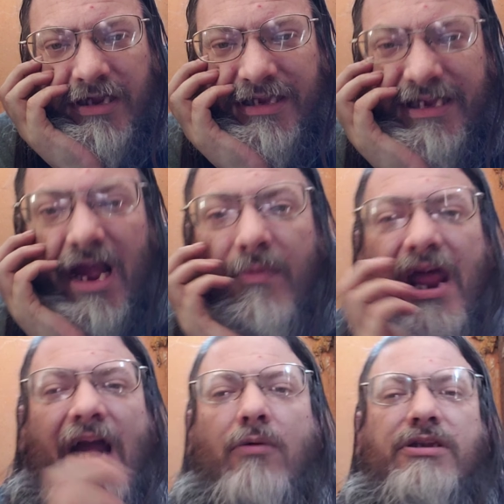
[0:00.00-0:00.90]
You see, I'm an
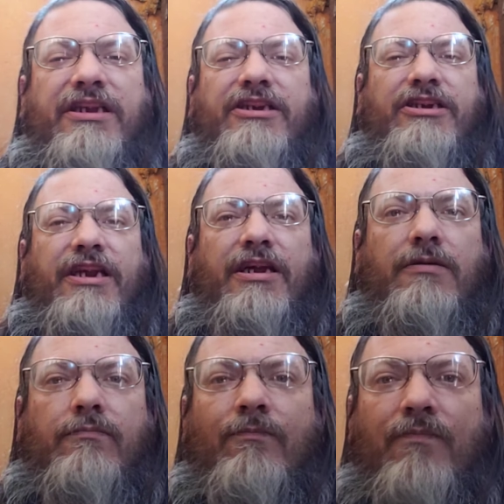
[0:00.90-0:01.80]

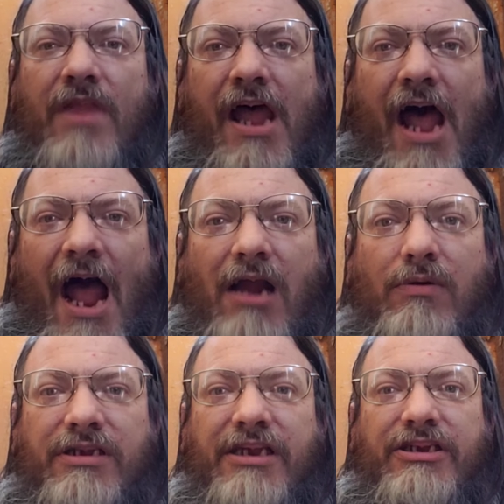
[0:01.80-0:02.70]
acquisitionian
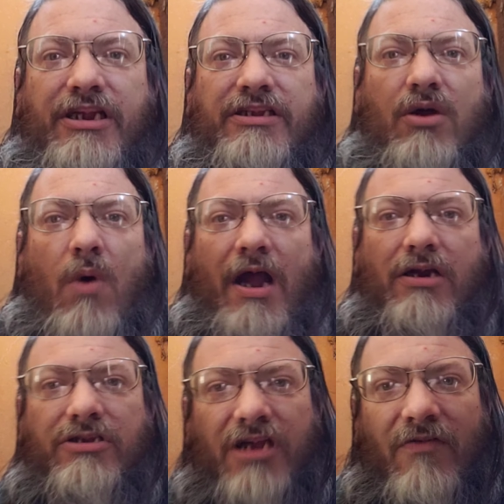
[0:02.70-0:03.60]
acquisitions
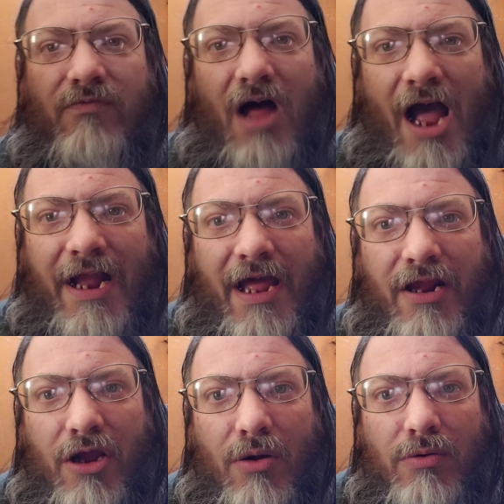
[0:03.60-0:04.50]
acquire stuff. Well, I gotta
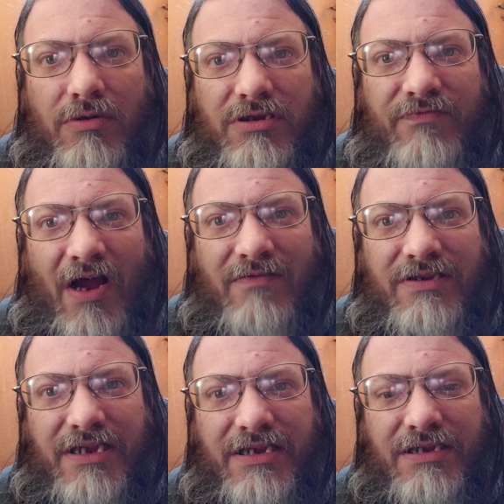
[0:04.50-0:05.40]
go. It's five,
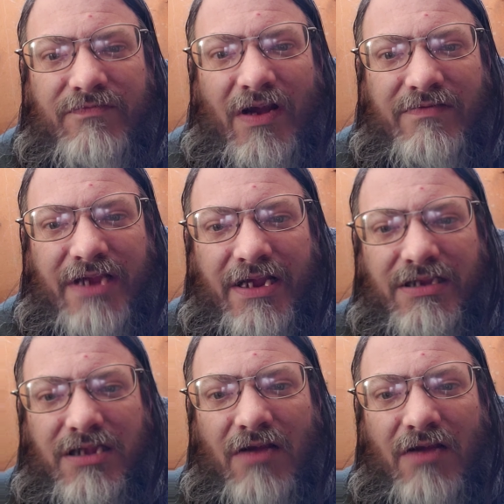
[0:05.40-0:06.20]
six, five seconds